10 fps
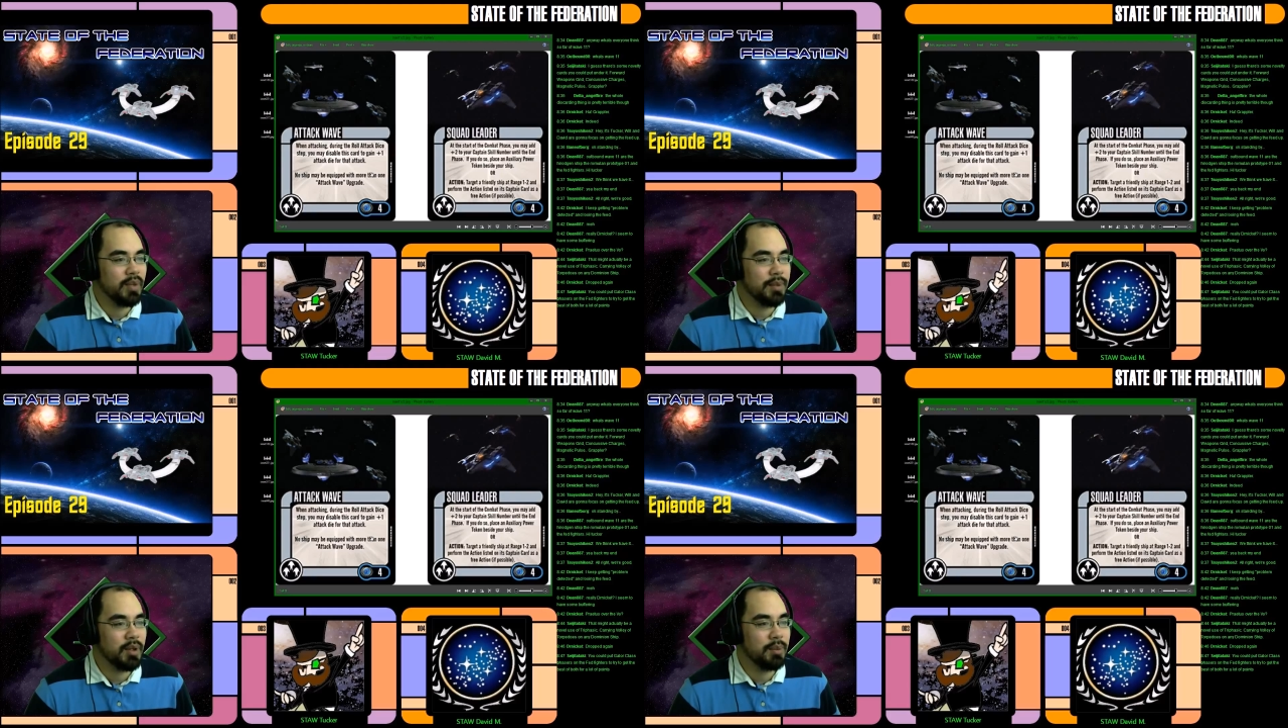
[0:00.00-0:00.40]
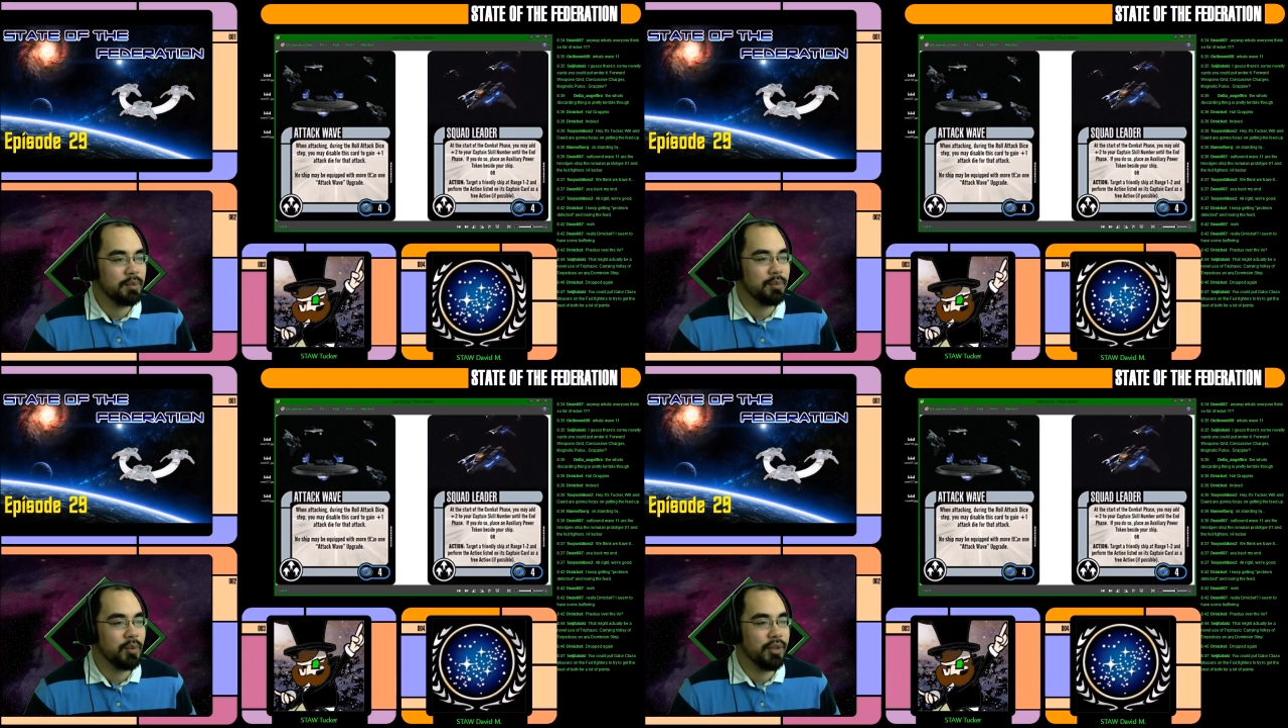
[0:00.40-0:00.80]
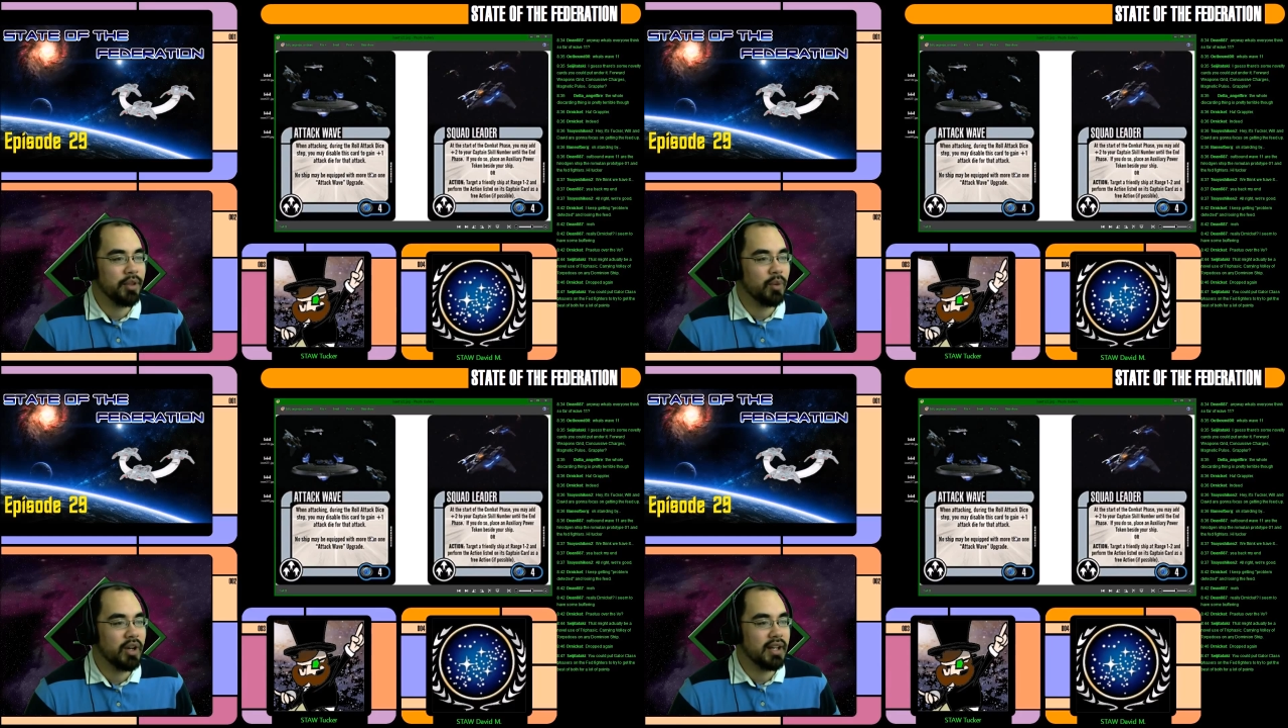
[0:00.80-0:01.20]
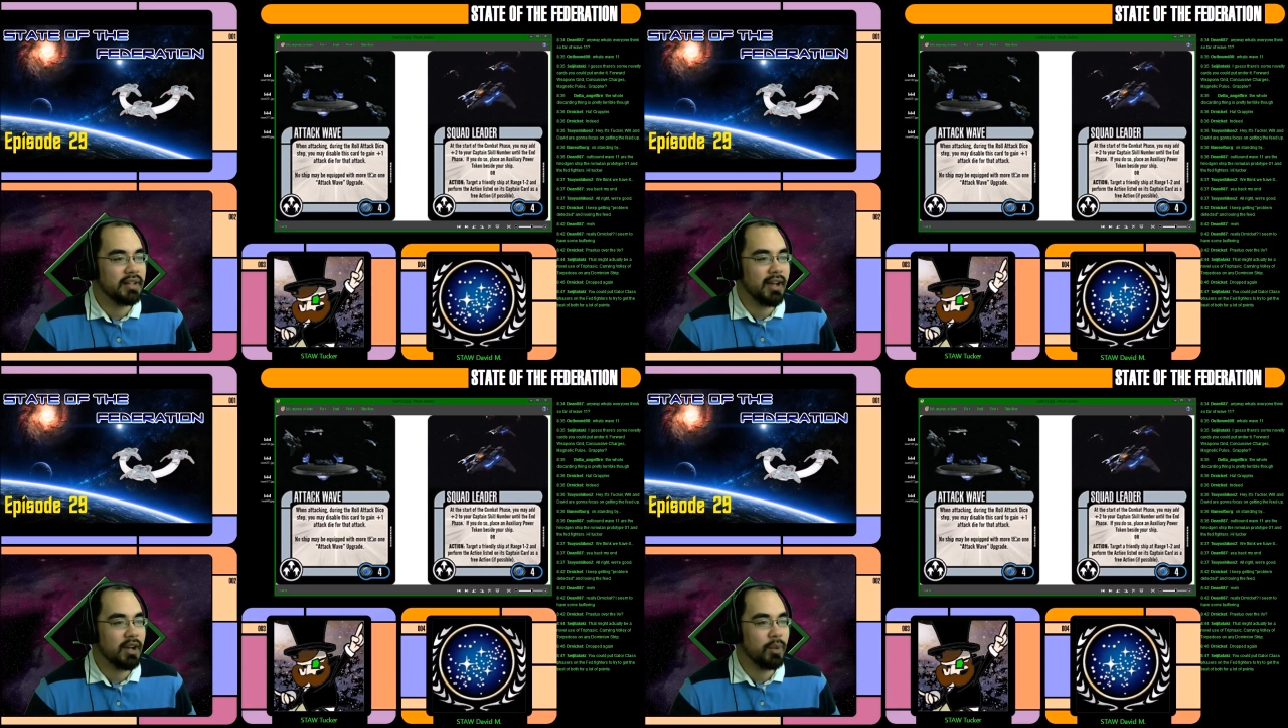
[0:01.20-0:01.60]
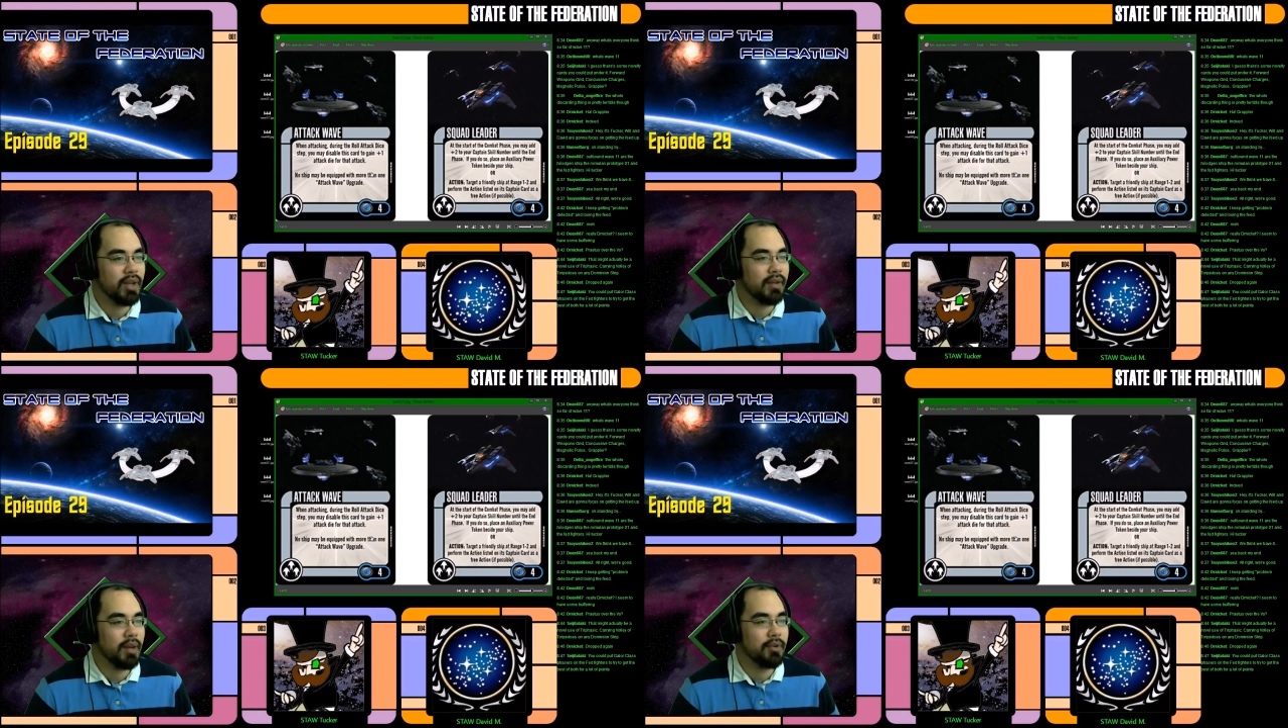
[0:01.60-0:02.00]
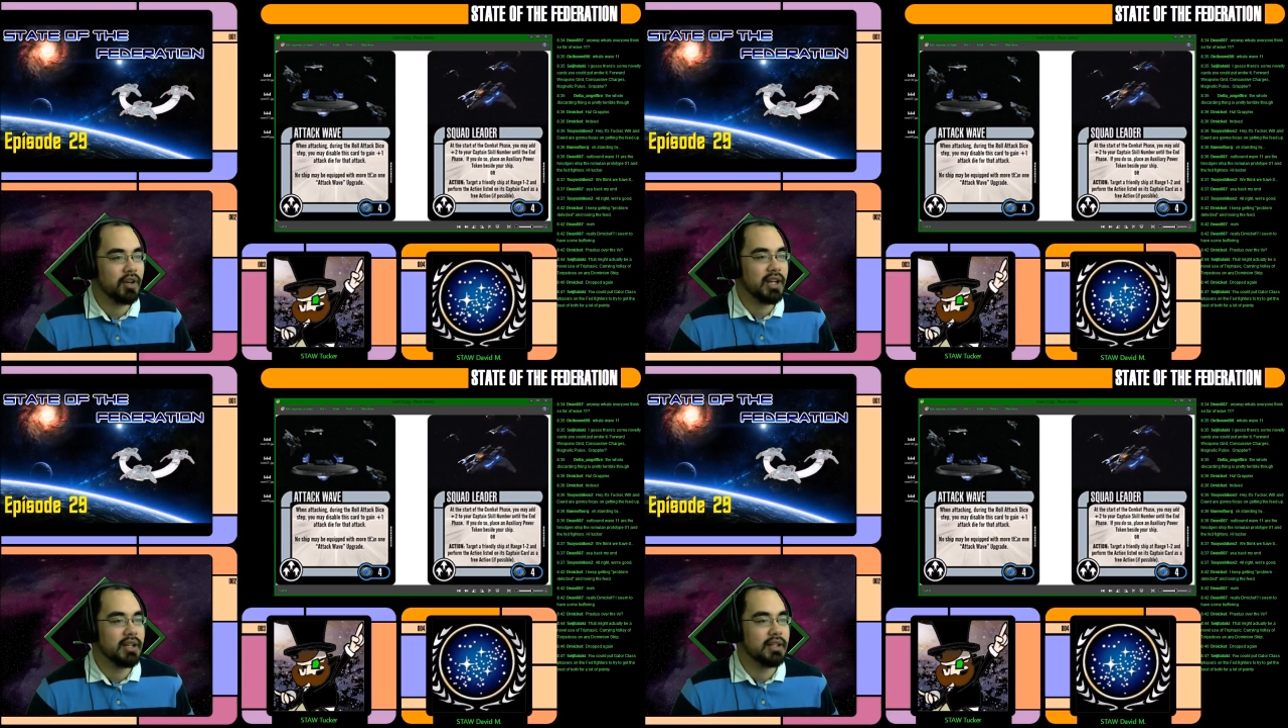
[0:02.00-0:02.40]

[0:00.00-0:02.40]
be equipped with more than 1 Attack Wave upgrade.